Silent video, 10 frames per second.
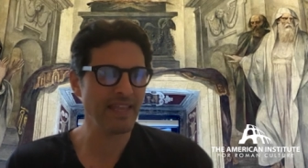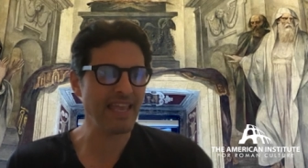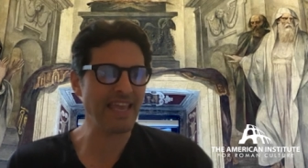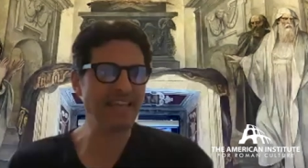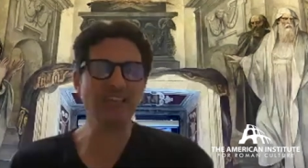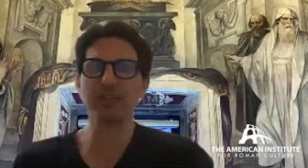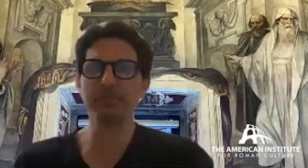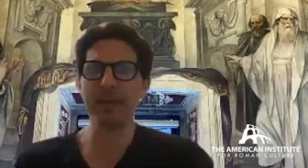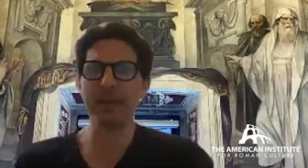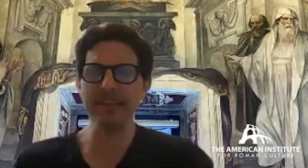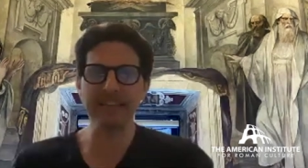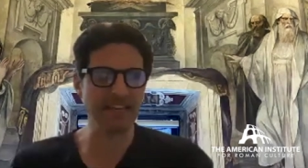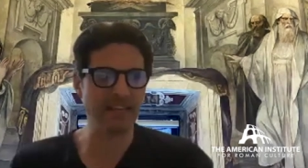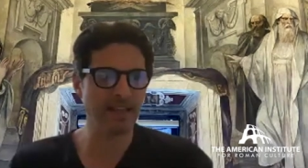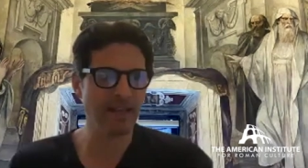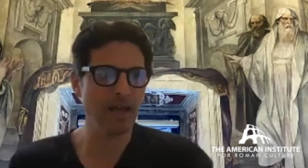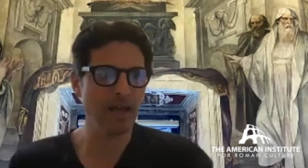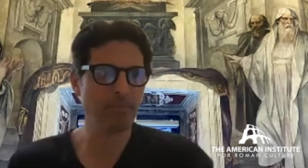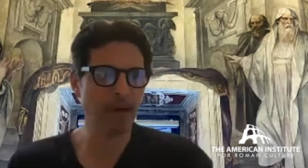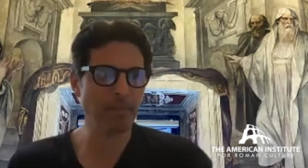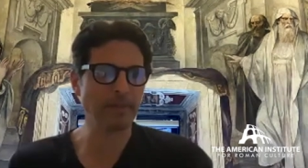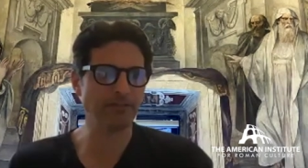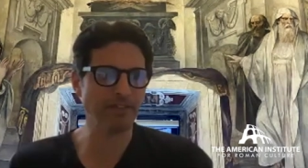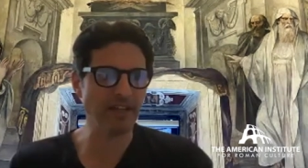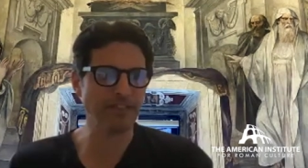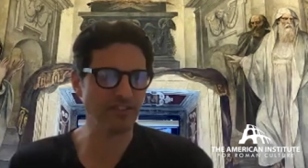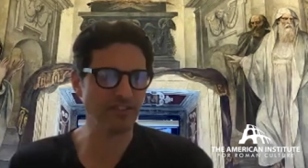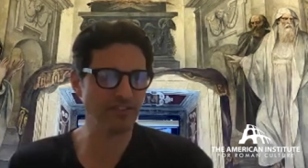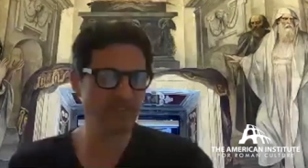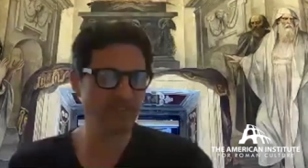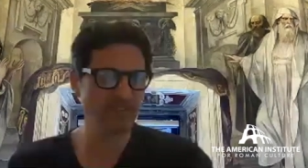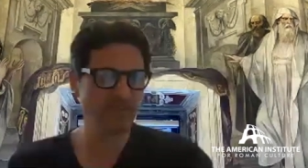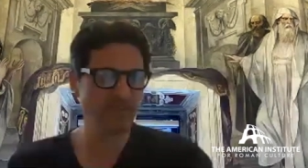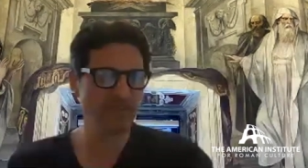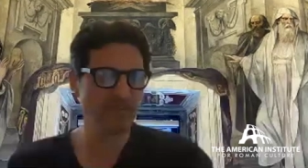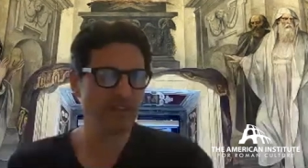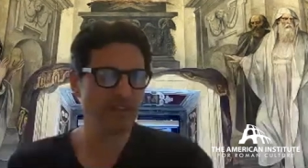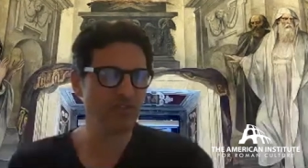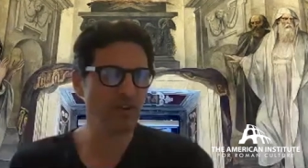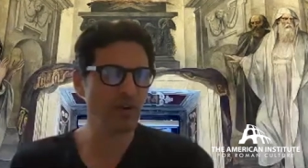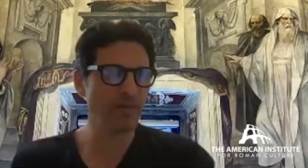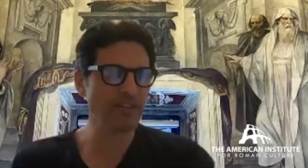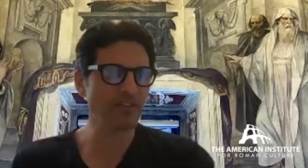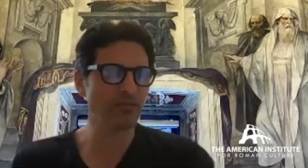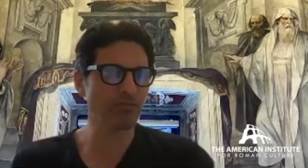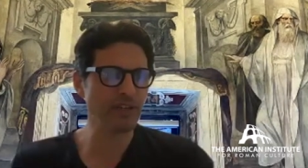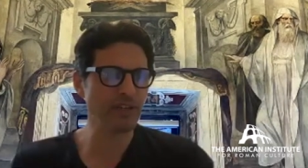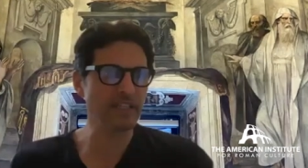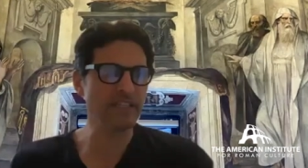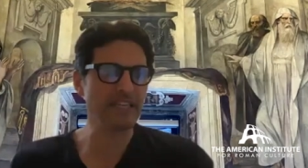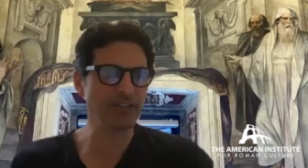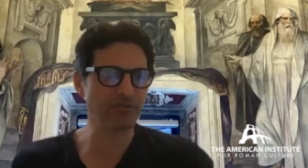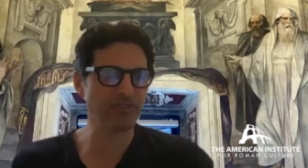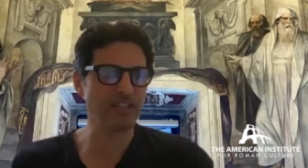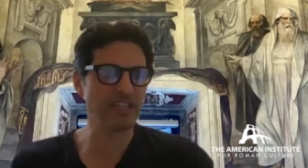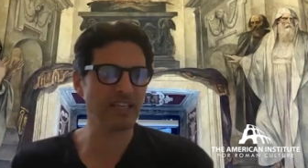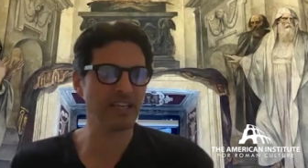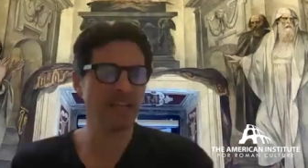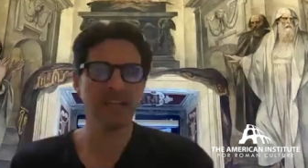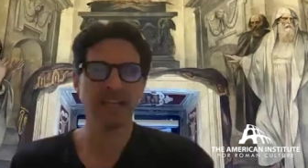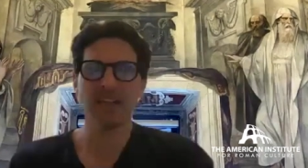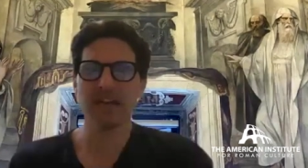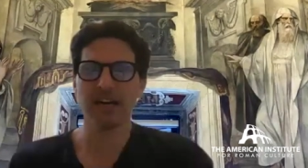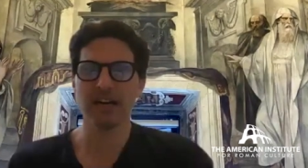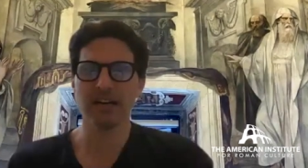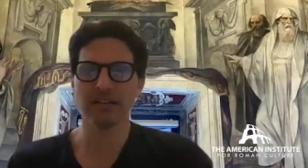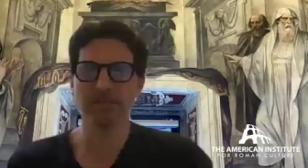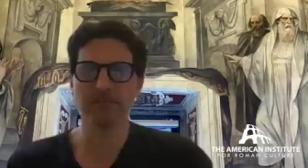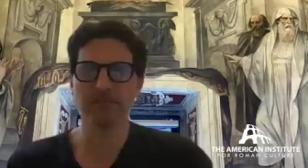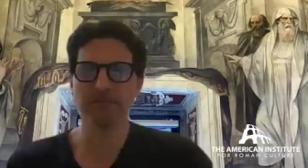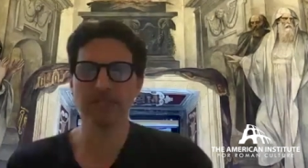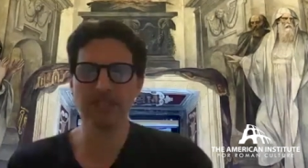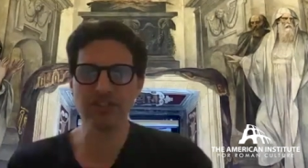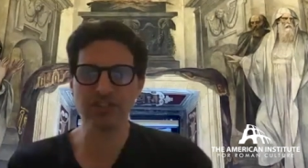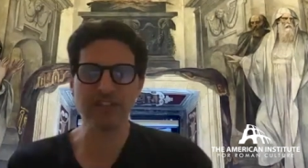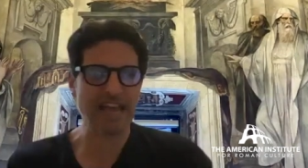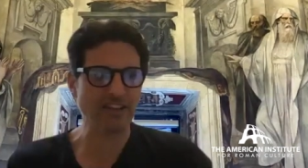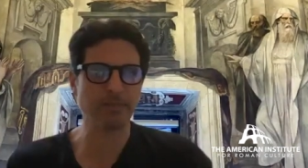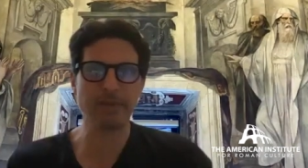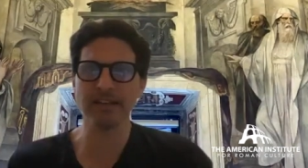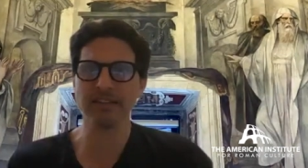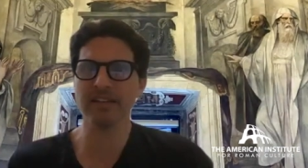and expending public funds. So that's a really interesting religious aspect